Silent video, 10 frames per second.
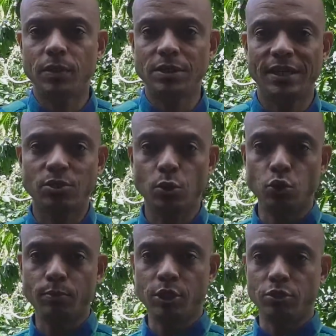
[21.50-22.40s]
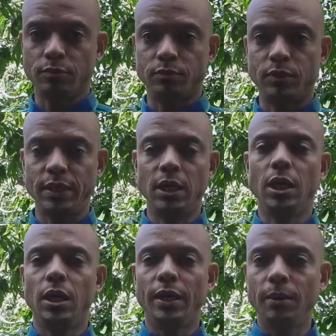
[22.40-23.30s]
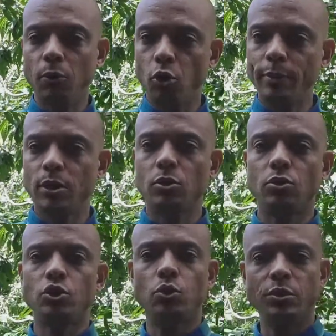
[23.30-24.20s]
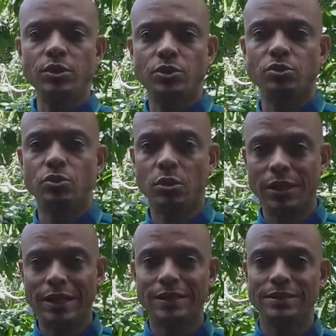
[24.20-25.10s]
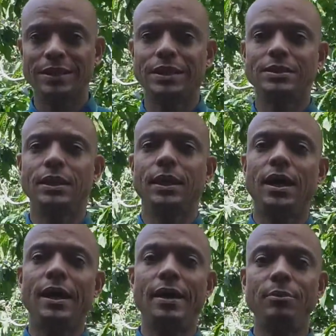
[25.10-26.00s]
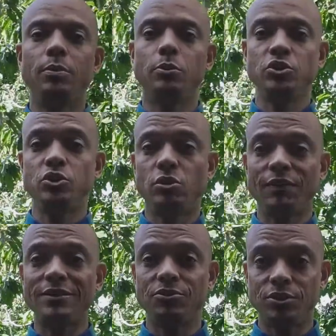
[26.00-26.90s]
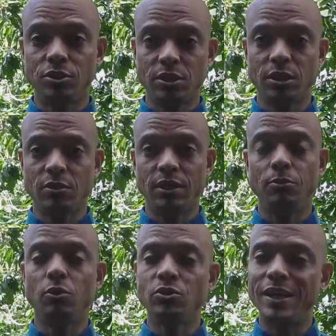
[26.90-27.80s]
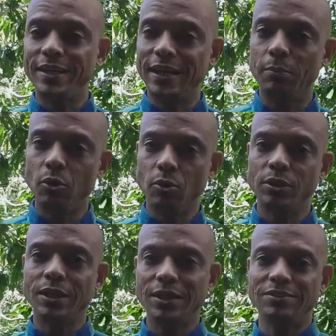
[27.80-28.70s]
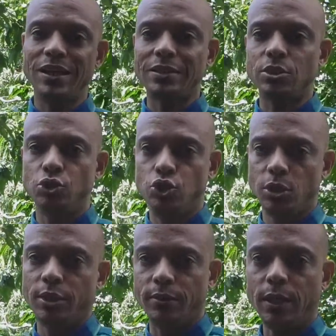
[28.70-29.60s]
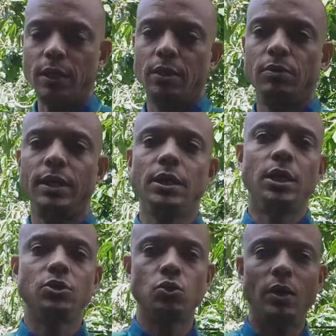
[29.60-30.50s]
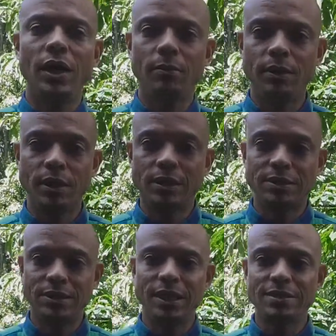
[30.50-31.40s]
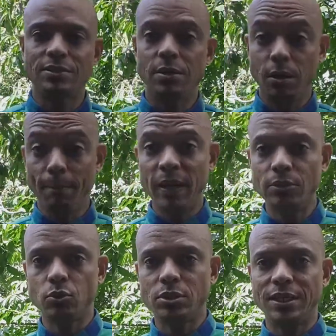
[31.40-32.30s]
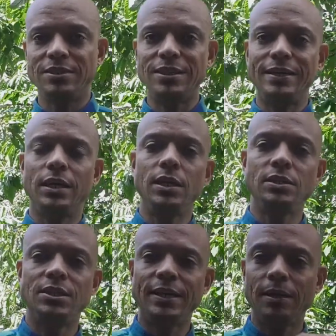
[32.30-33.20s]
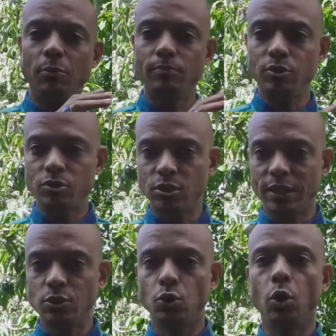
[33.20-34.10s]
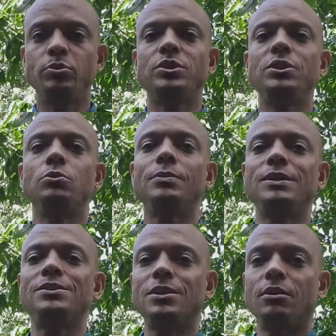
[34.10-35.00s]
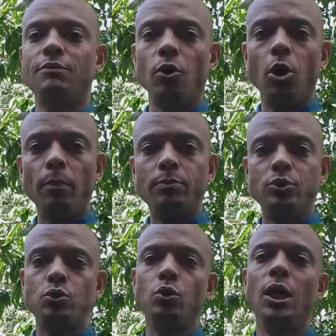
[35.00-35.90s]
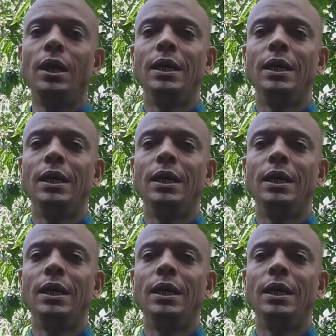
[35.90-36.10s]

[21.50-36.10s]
test automation, right? And I'm coming across questions online that I am in a position of answering just now, right? Because I am on the exact journey, right? So I am a manual test analyst, and I'm trying to upskill myself up to